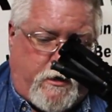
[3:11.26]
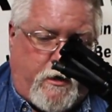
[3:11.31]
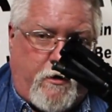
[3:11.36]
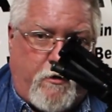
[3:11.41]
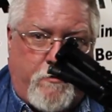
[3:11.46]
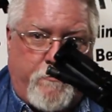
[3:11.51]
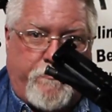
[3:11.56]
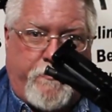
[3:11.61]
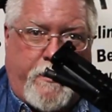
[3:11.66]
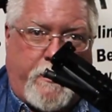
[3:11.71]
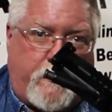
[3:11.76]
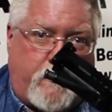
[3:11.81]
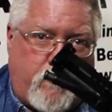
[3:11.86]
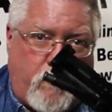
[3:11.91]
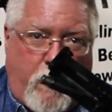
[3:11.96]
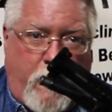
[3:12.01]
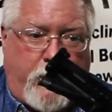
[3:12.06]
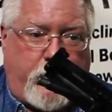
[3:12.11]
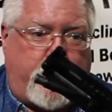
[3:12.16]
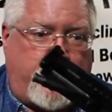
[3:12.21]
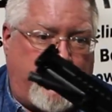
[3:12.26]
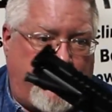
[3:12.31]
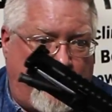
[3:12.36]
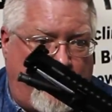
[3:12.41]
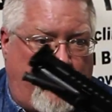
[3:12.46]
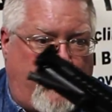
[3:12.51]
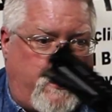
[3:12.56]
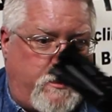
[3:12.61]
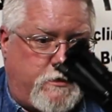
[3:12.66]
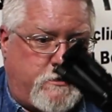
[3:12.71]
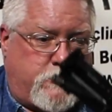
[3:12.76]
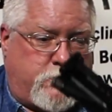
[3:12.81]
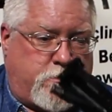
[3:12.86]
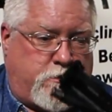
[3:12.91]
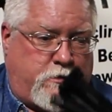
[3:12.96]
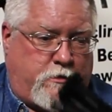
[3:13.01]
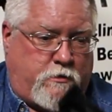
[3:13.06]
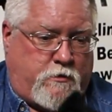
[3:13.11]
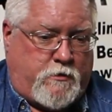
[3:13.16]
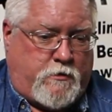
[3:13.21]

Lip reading: care of that grinding noise.